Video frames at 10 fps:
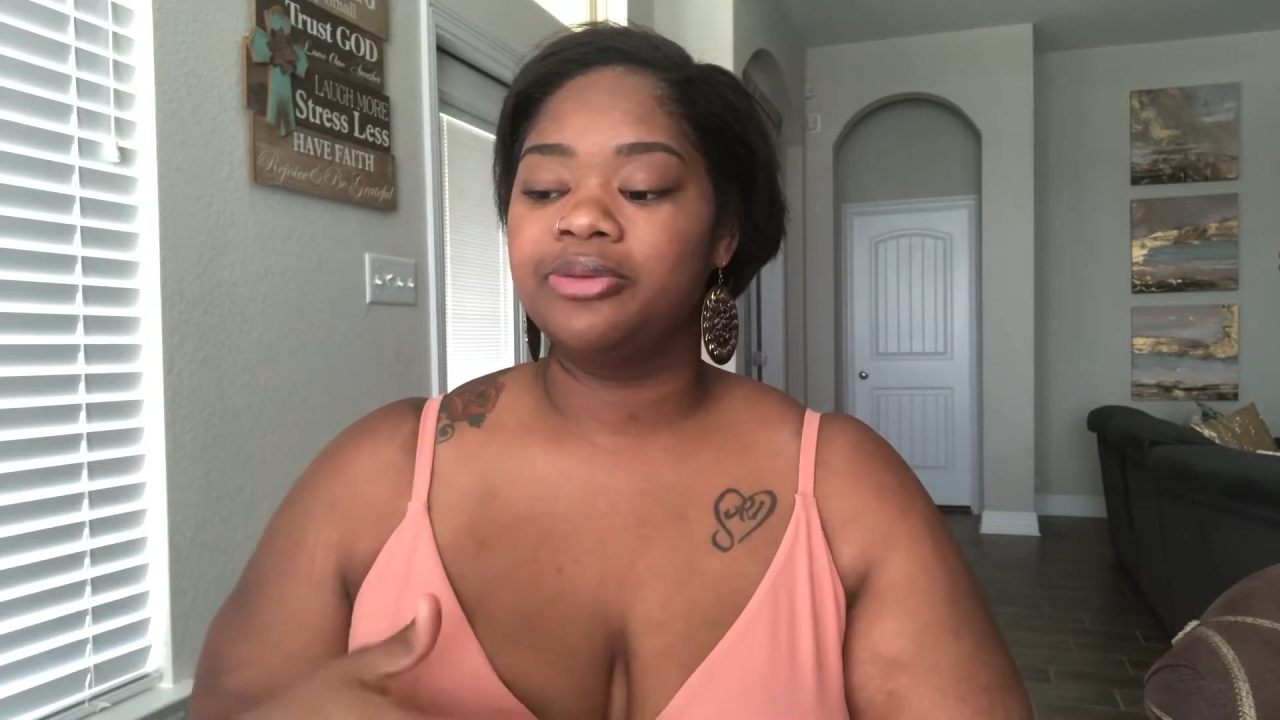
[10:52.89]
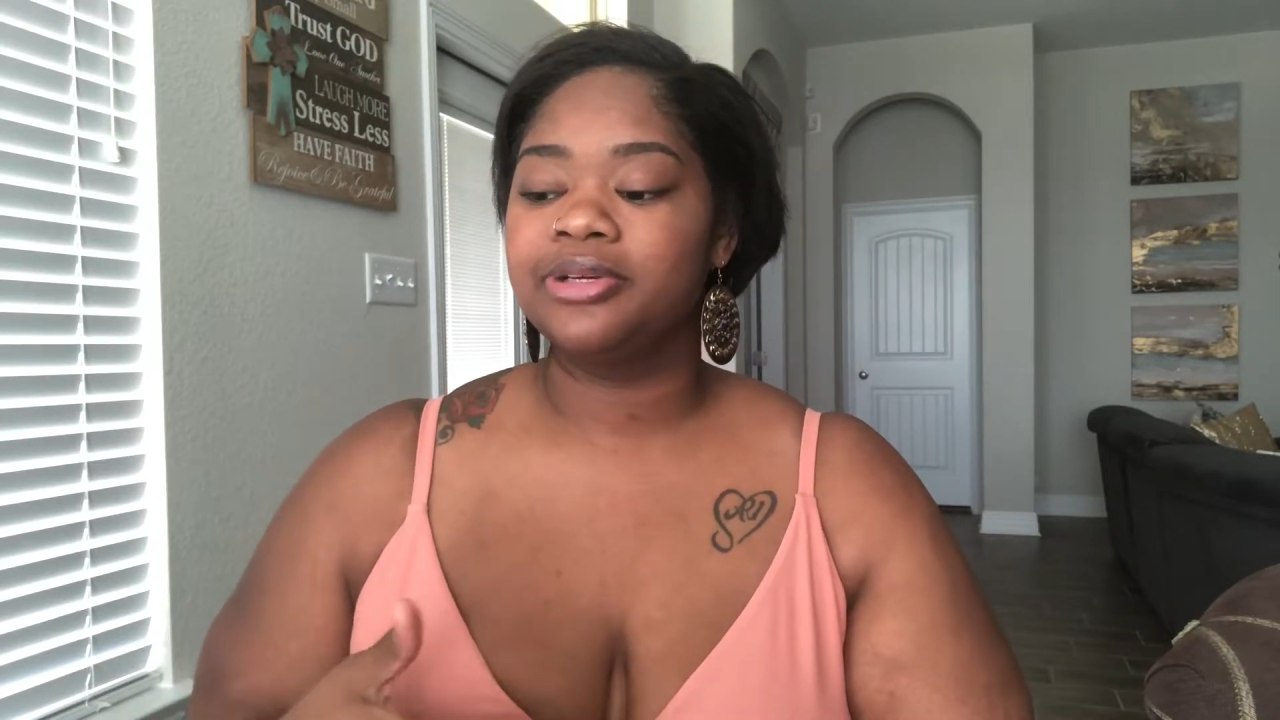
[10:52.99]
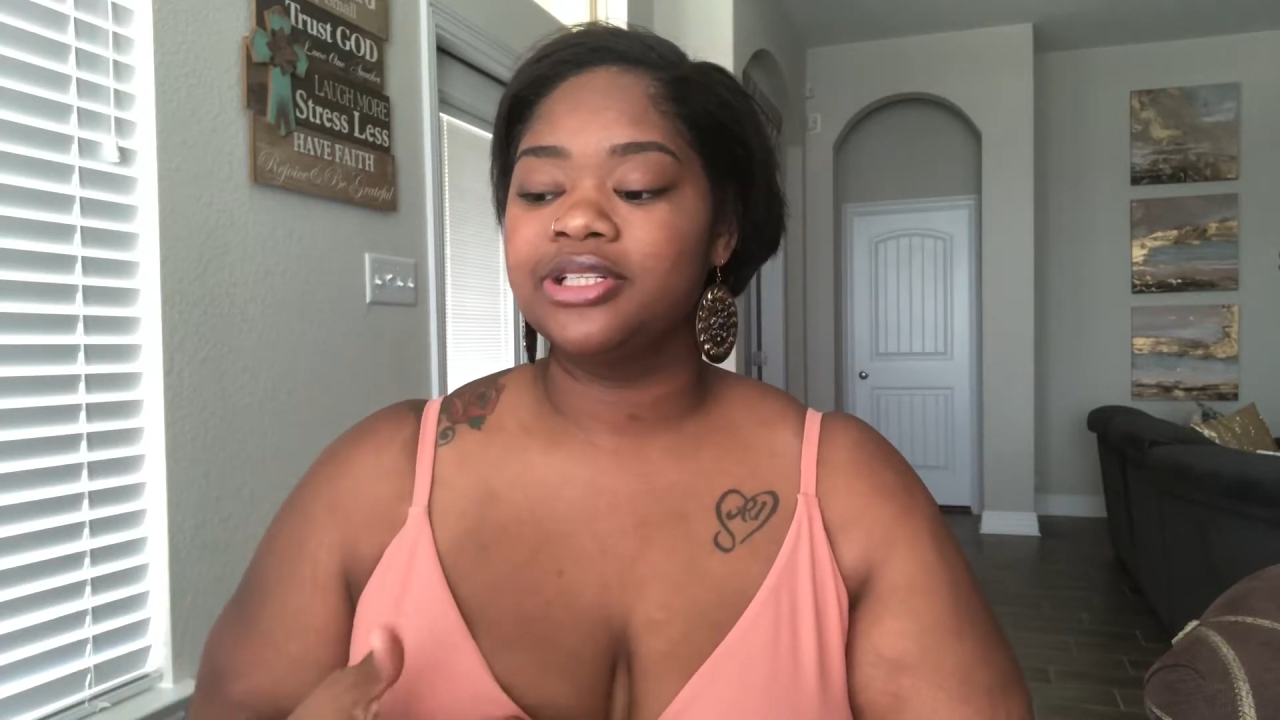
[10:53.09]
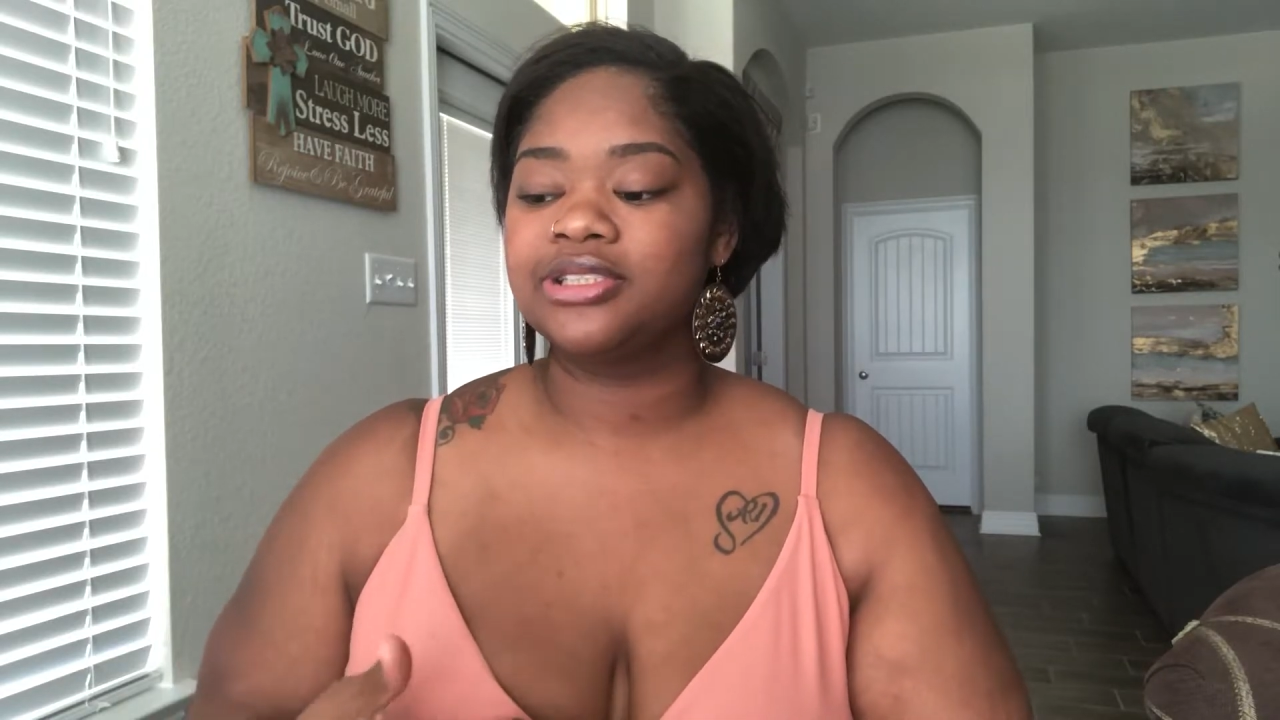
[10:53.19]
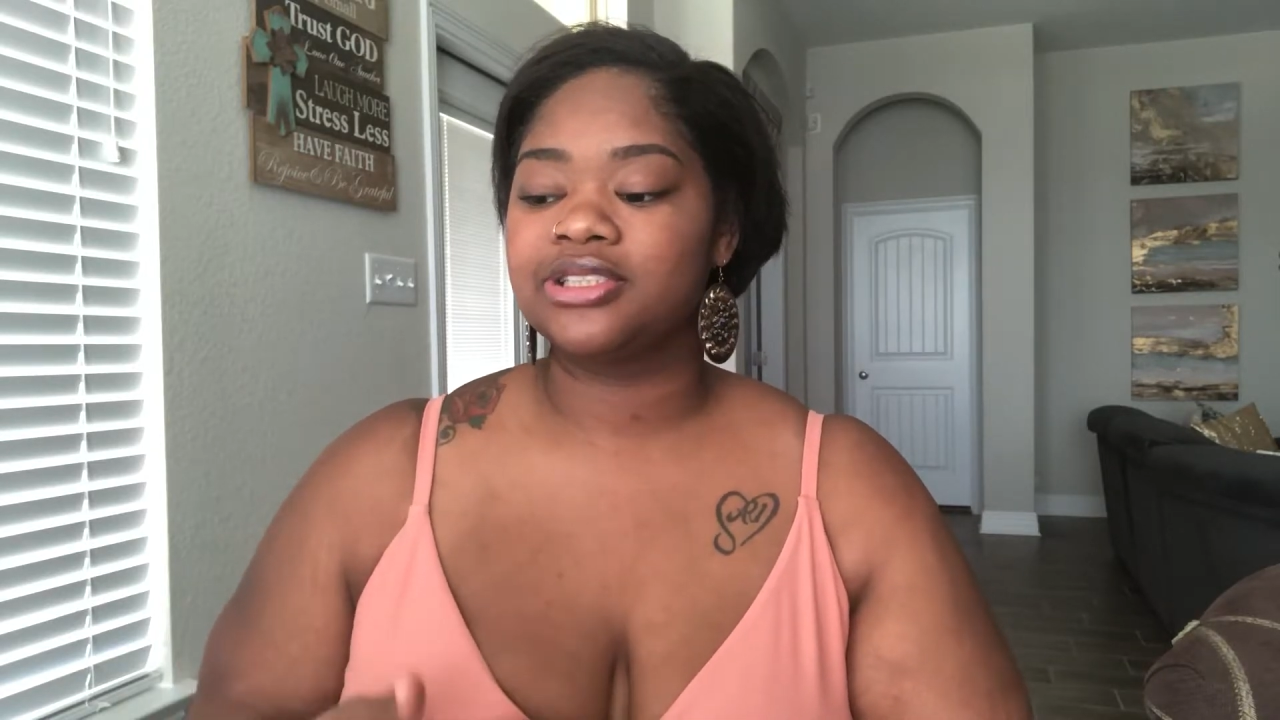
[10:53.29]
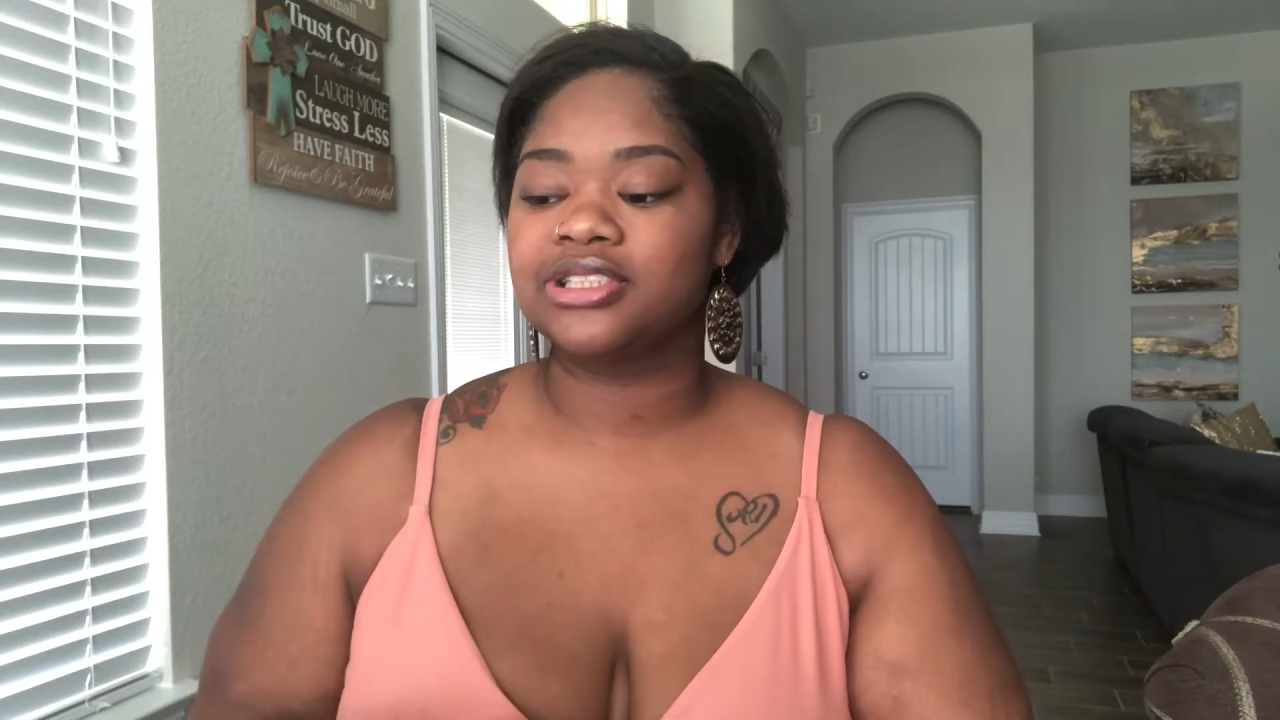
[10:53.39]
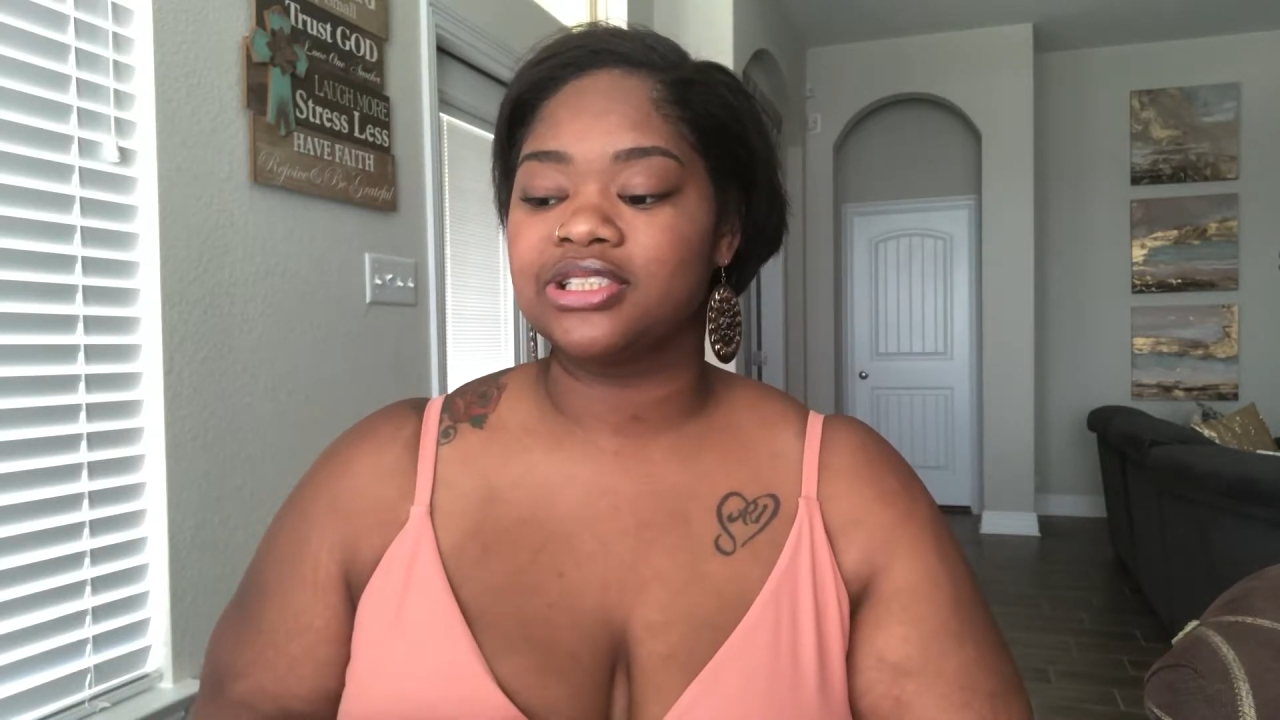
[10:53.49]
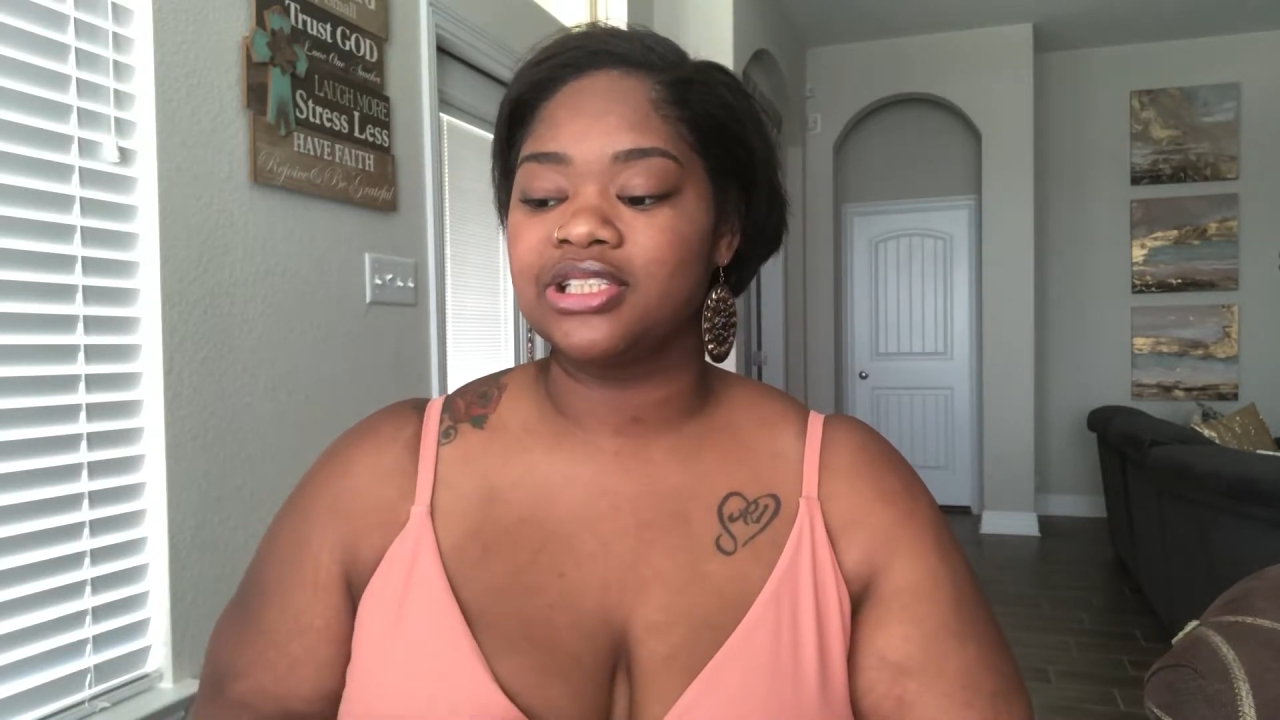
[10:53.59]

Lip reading: much,